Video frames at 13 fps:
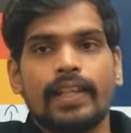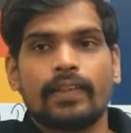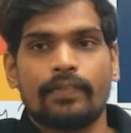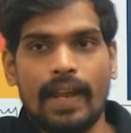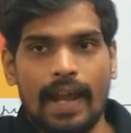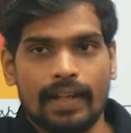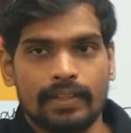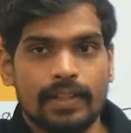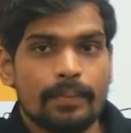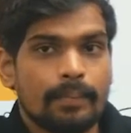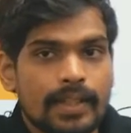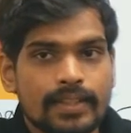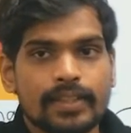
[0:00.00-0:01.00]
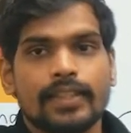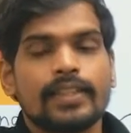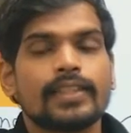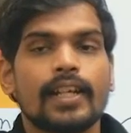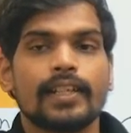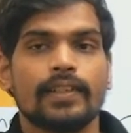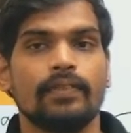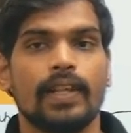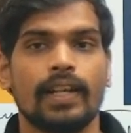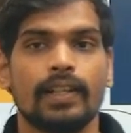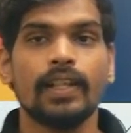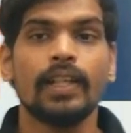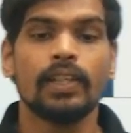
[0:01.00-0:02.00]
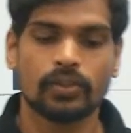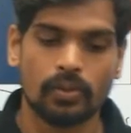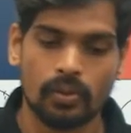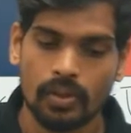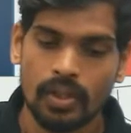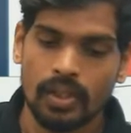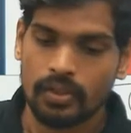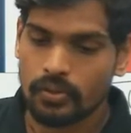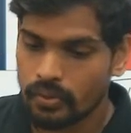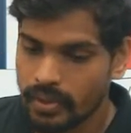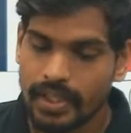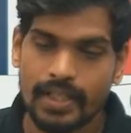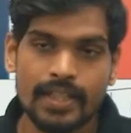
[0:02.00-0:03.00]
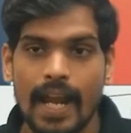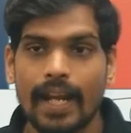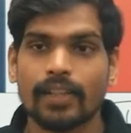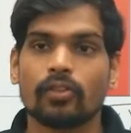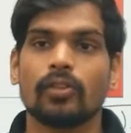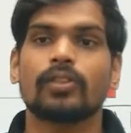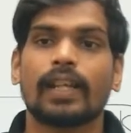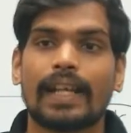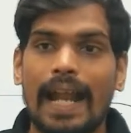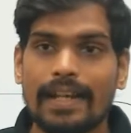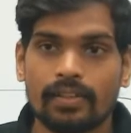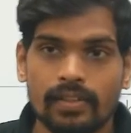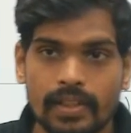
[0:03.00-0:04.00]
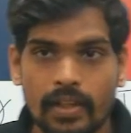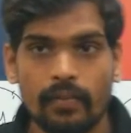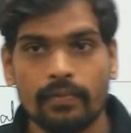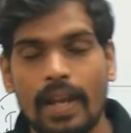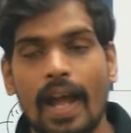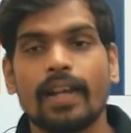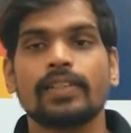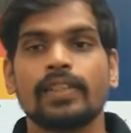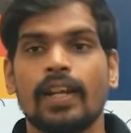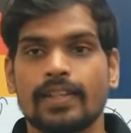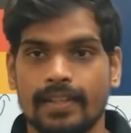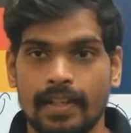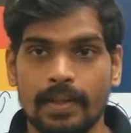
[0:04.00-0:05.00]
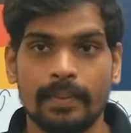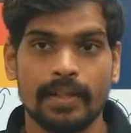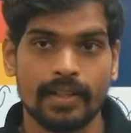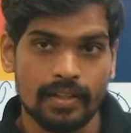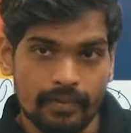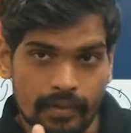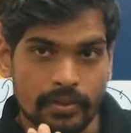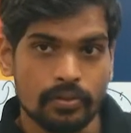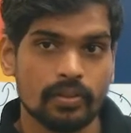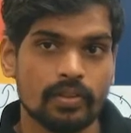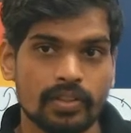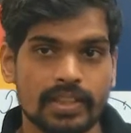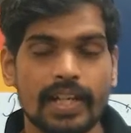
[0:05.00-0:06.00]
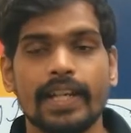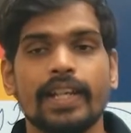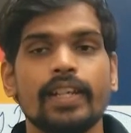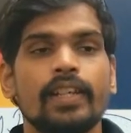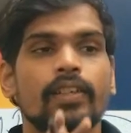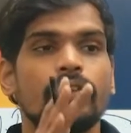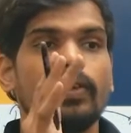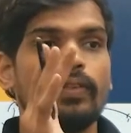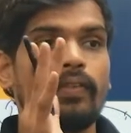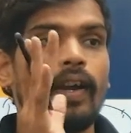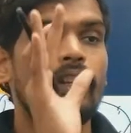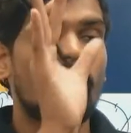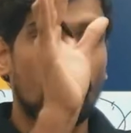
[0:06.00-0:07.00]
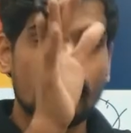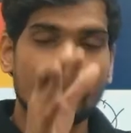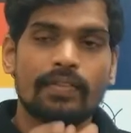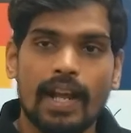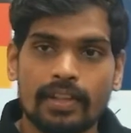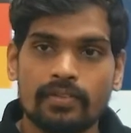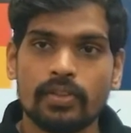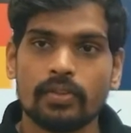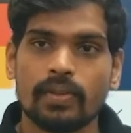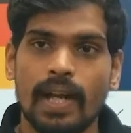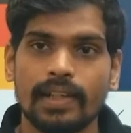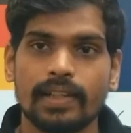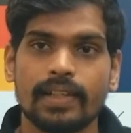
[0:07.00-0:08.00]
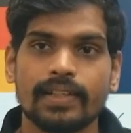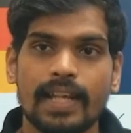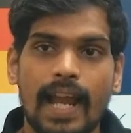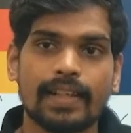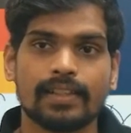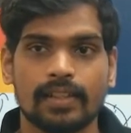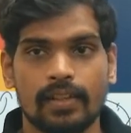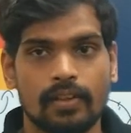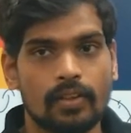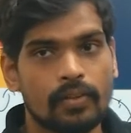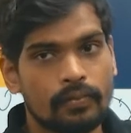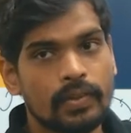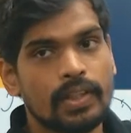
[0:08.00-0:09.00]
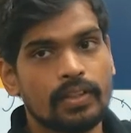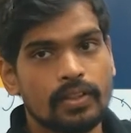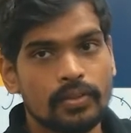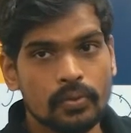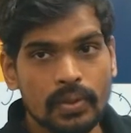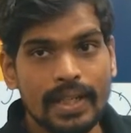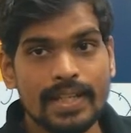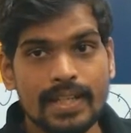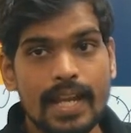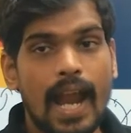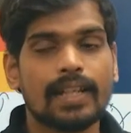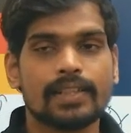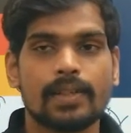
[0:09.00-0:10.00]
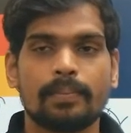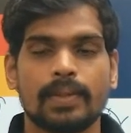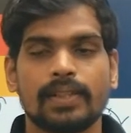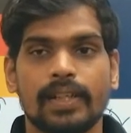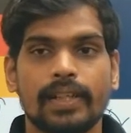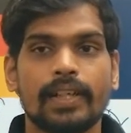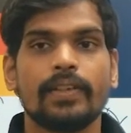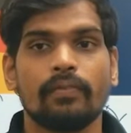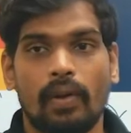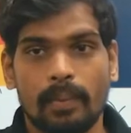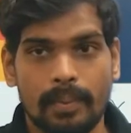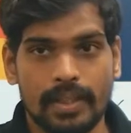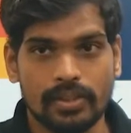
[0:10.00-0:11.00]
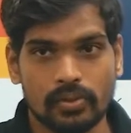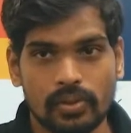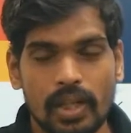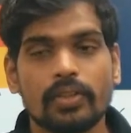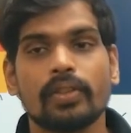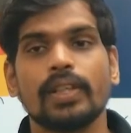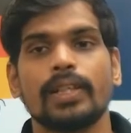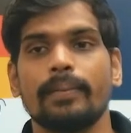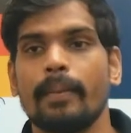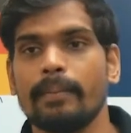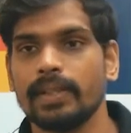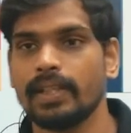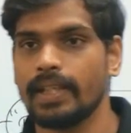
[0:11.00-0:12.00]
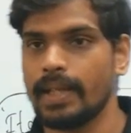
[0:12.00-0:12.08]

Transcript: their flag. They place it inside their flag. So Union Jack is also a category of flags in our study material. When you study, you will find all the flags with United Jacks, with the Union Jacks represented in one place, so that you can remember the